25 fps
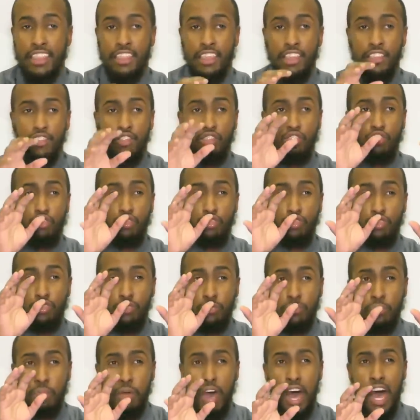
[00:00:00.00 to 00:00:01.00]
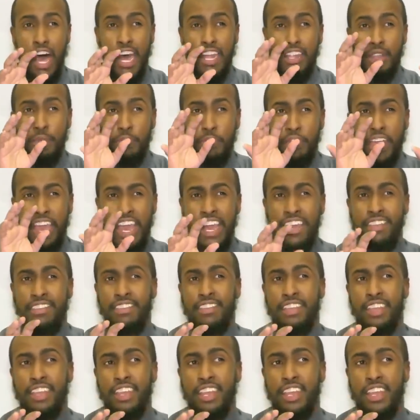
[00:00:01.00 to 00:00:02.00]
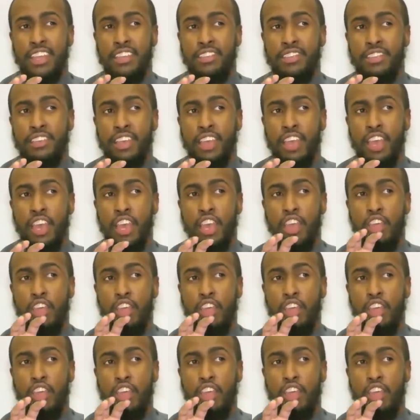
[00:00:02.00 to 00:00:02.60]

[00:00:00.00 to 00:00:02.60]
The smart person is